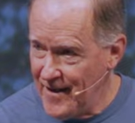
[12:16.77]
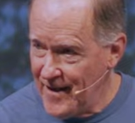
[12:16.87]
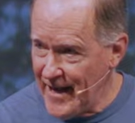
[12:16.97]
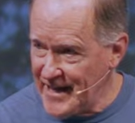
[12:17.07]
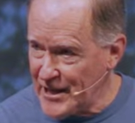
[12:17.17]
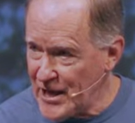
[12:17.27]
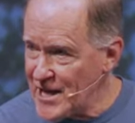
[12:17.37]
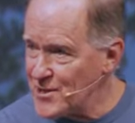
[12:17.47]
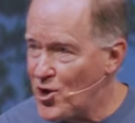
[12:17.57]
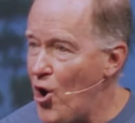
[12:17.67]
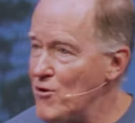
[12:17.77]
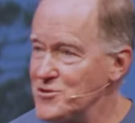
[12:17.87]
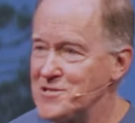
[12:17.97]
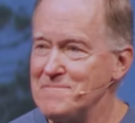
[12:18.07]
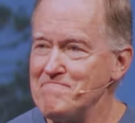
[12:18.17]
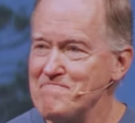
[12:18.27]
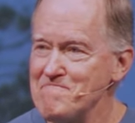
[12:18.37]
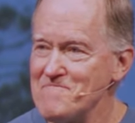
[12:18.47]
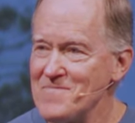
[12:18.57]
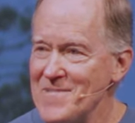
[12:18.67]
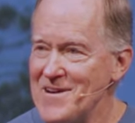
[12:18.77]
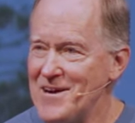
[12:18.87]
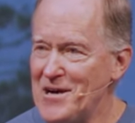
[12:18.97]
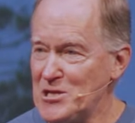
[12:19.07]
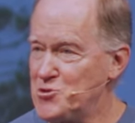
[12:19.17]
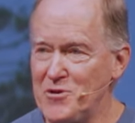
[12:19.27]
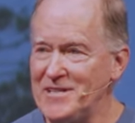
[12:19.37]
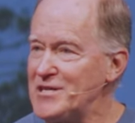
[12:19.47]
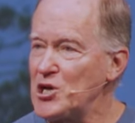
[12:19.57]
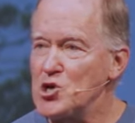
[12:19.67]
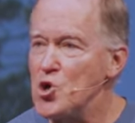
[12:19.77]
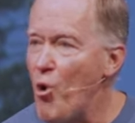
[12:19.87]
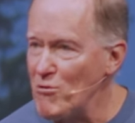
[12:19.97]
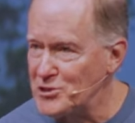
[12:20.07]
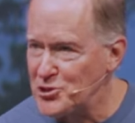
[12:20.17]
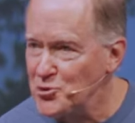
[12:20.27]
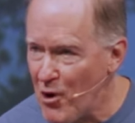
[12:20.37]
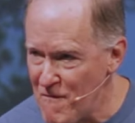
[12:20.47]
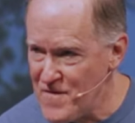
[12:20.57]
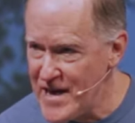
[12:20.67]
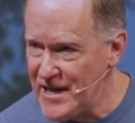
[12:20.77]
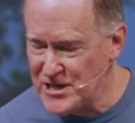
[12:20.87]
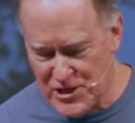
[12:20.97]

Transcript: And it, it caused uh, adrenaline to course through our veins.